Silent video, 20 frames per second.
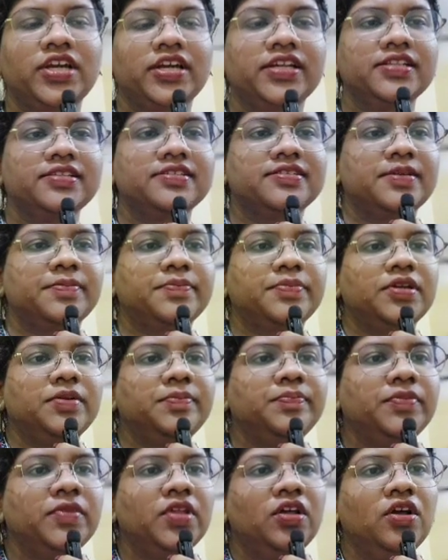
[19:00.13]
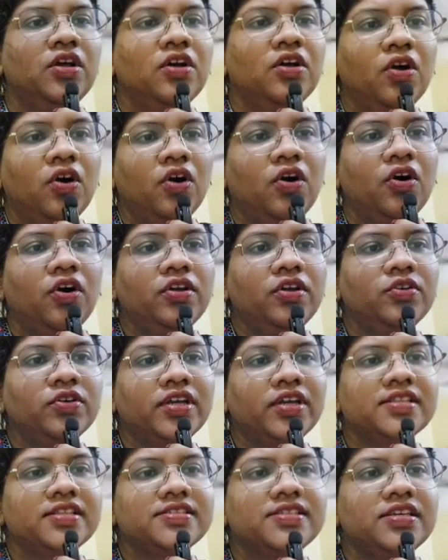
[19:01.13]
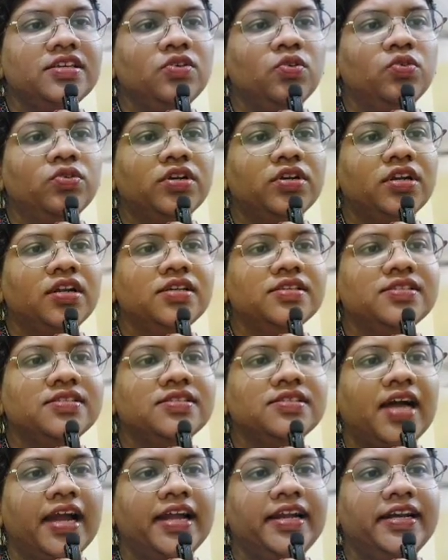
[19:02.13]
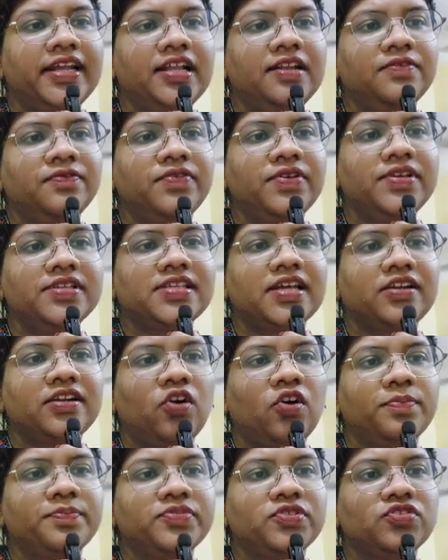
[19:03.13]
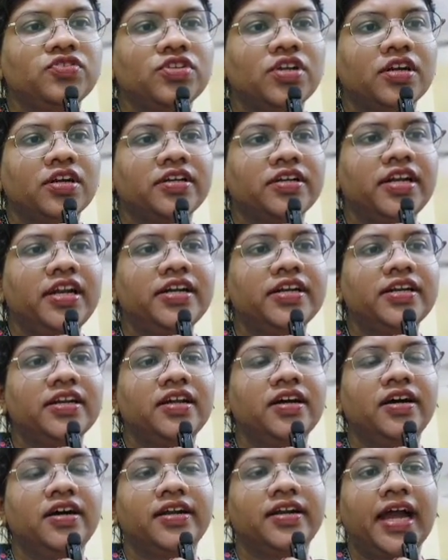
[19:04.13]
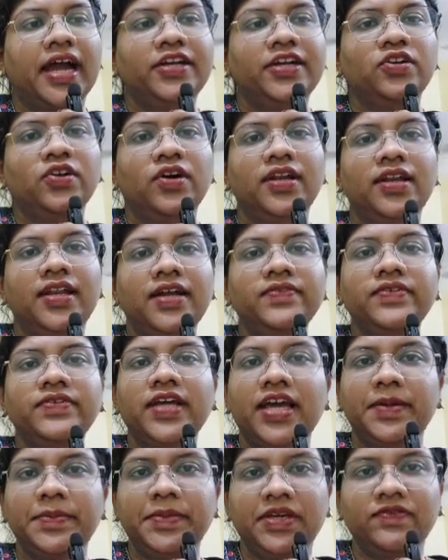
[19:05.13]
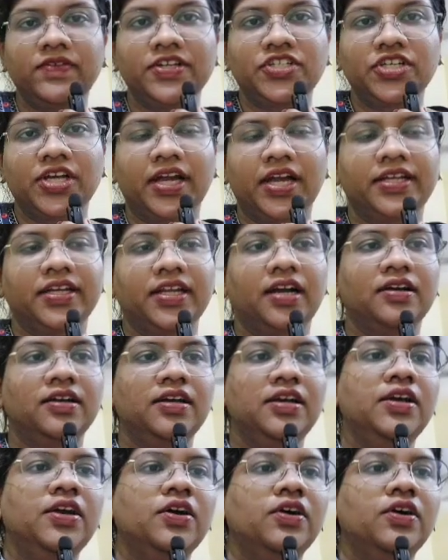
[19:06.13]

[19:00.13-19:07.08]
vaginal septum, or you can see uterus didelphys and obstructed right or left hemivagina.